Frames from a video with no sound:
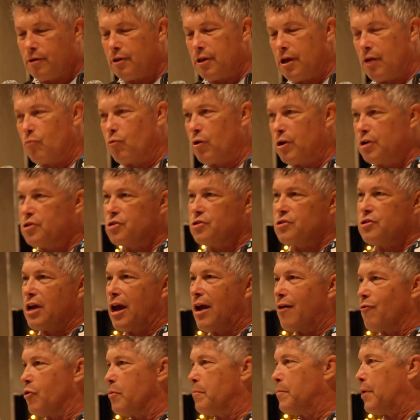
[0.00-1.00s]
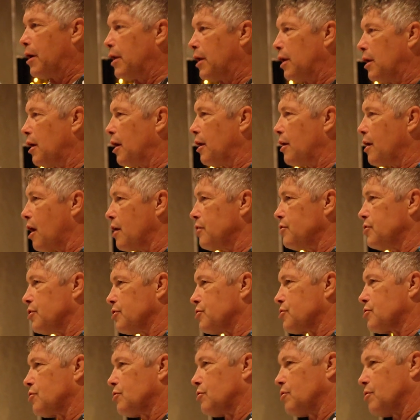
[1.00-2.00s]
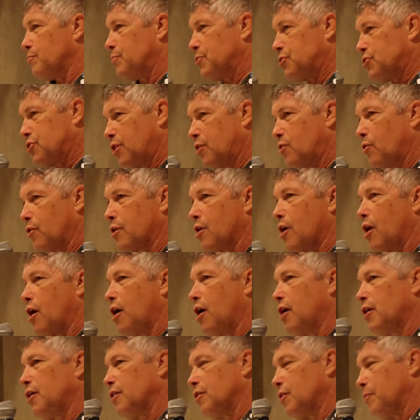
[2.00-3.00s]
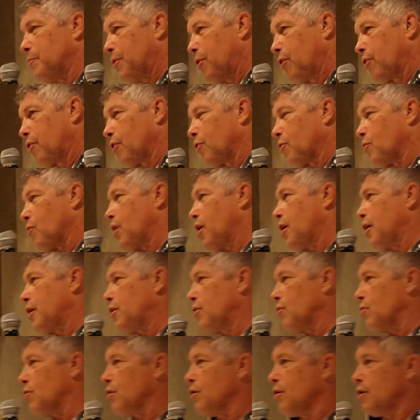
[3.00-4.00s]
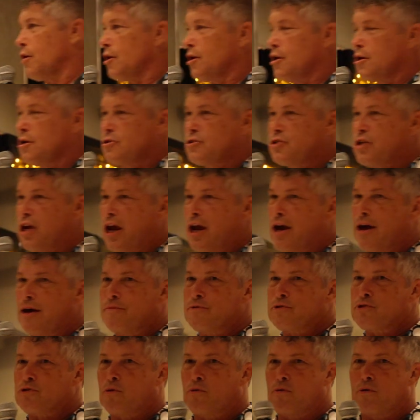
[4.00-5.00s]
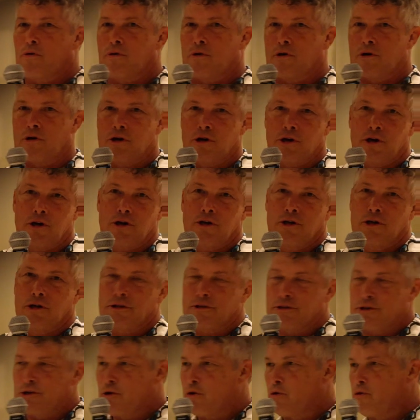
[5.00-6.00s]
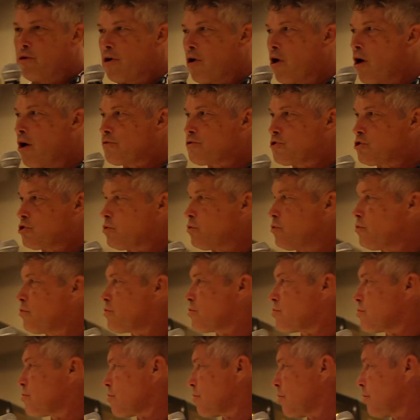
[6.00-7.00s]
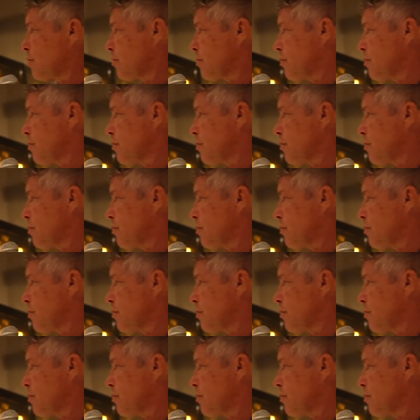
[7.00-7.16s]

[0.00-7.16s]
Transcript: that reaches everybody and not just the Bushido-Kai and the American Karate or Champs or, you know, the offshoots,